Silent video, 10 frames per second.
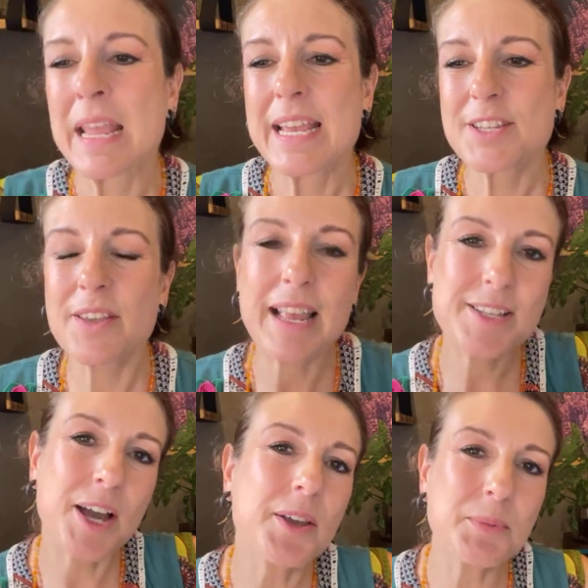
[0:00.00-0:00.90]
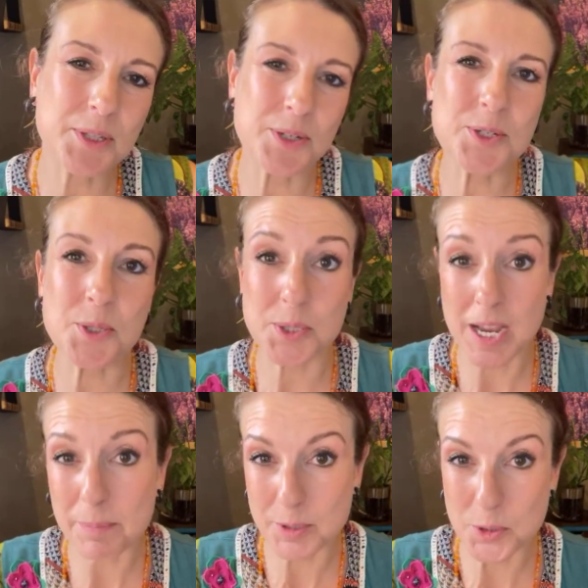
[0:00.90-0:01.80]
So that's how you would use your
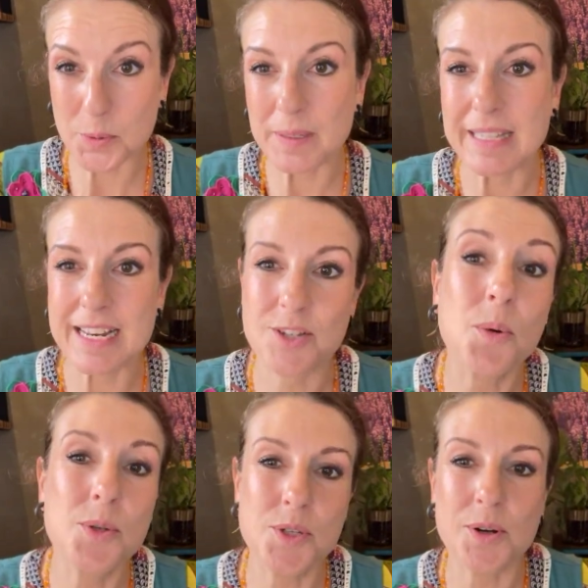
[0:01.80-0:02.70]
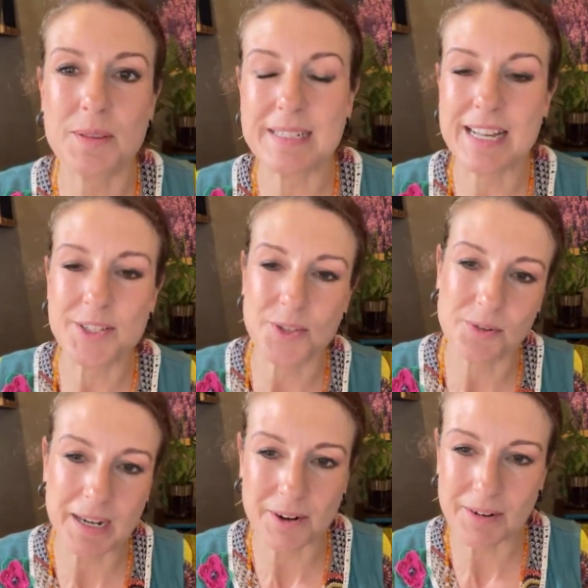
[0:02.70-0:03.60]
Cyprus oil that has also got the
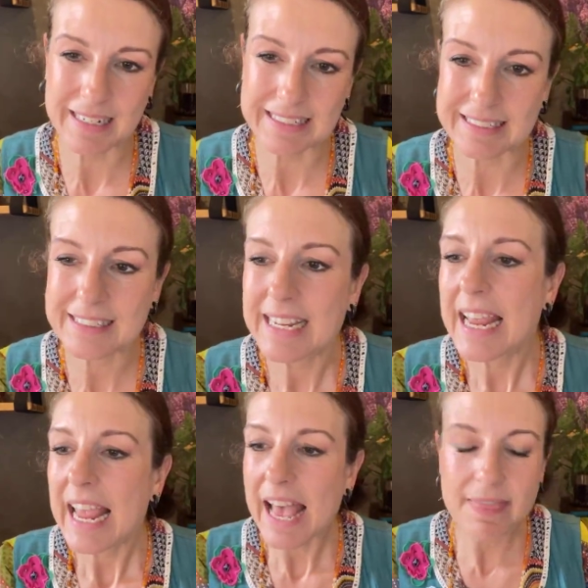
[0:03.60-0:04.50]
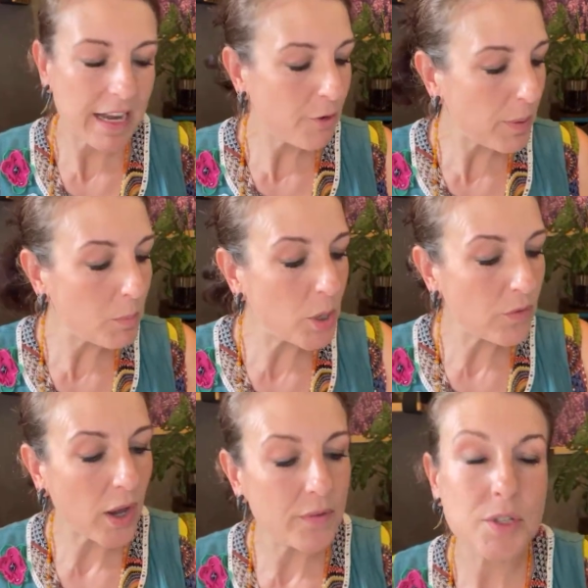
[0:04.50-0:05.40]
Delta-3-carene in it. And then if we move
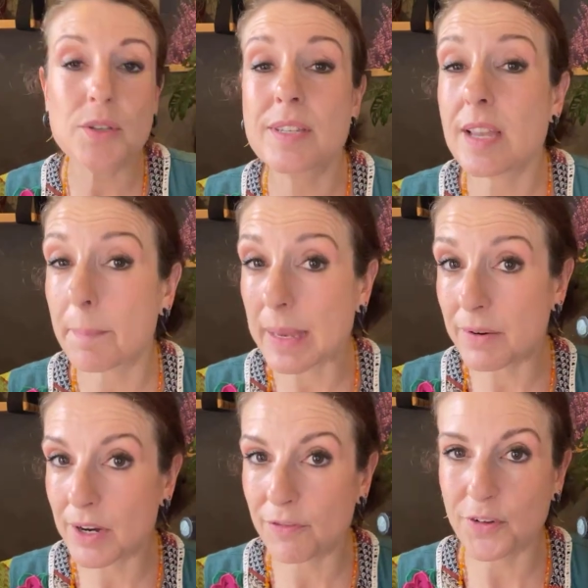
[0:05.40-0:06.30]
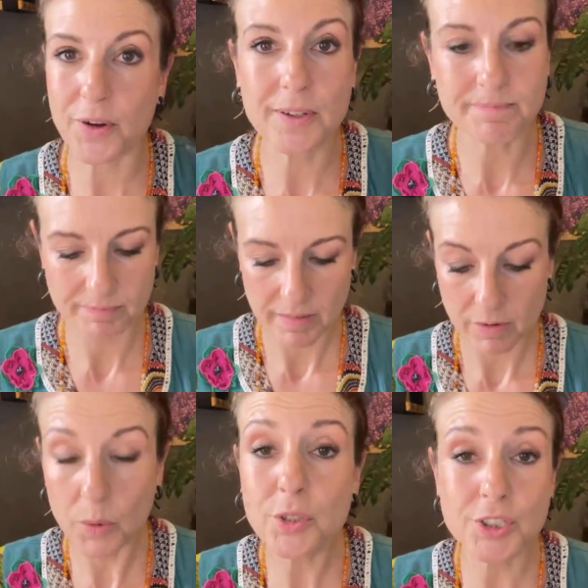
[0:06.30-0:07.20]
over to the Siberian Fur,
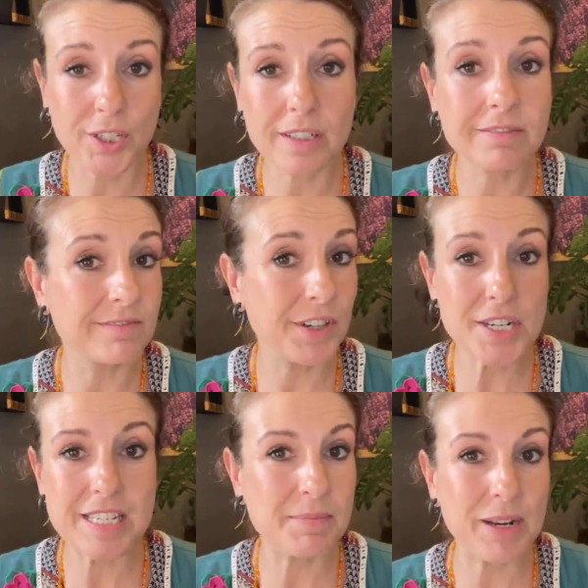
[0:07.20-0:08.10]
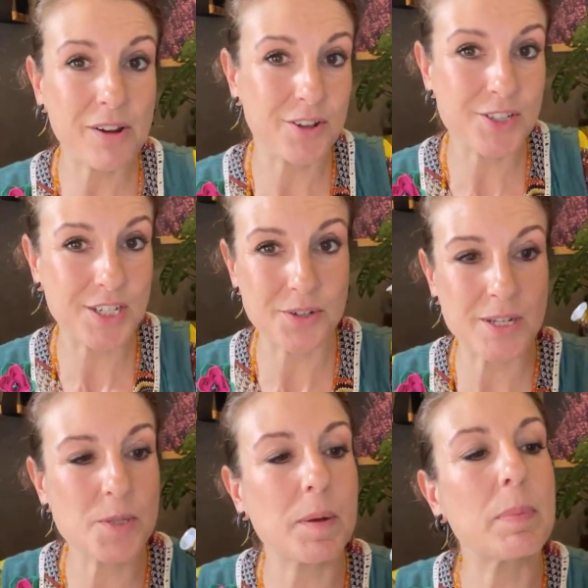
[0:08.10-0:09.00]
also very similar
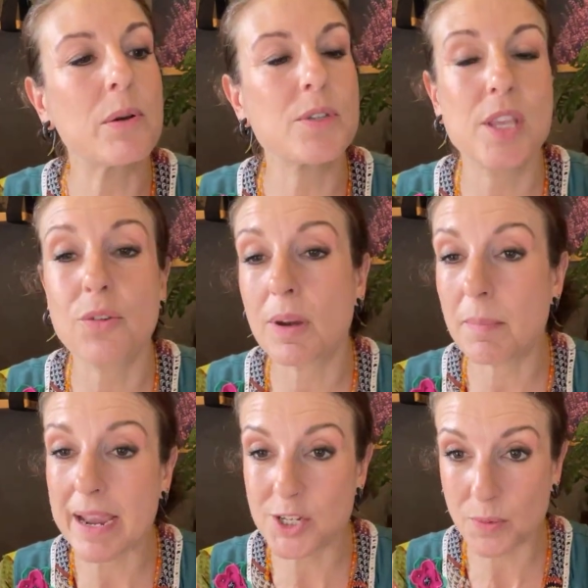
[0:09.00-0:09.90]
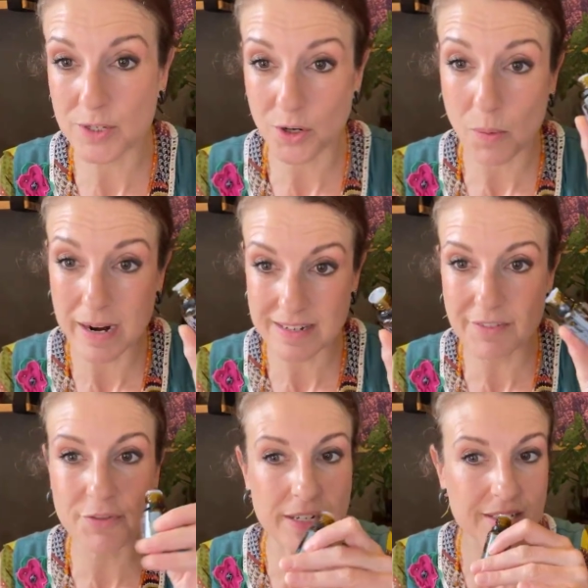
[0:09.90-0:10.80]
constituents, but because the three major ones are quite
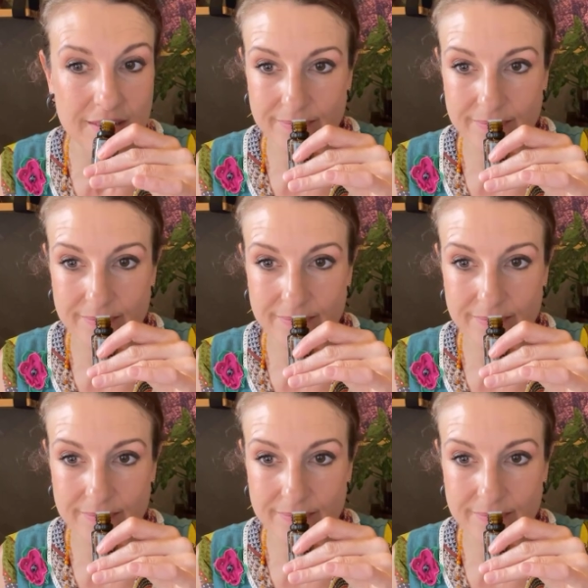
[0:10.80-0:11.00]
different,